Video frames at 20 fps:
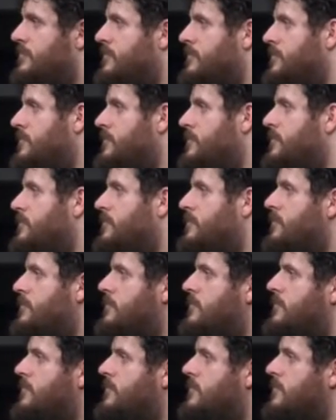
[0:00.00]

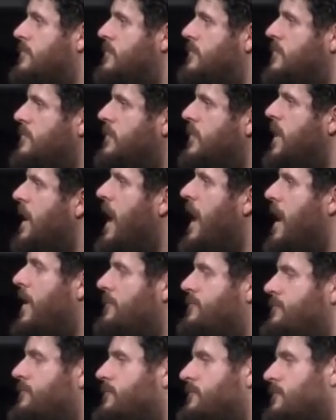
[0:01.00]

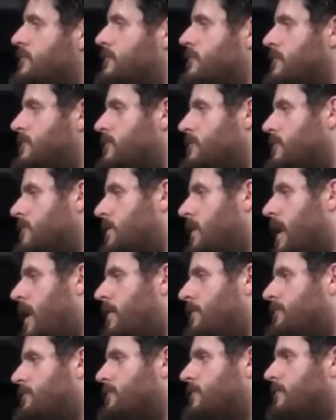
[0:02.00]

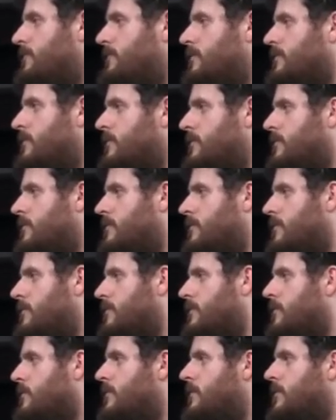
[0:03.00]

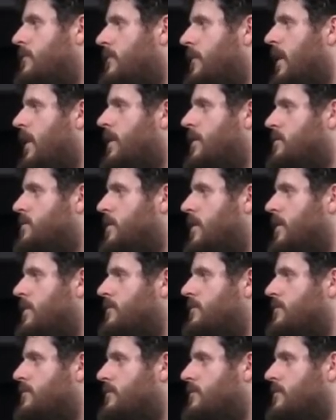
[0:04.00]

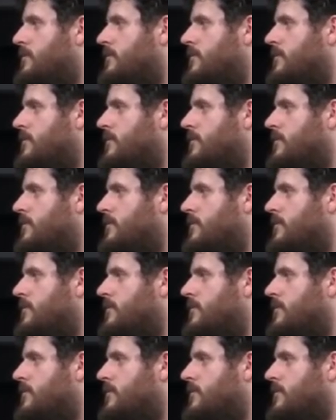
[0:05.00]
[no speech]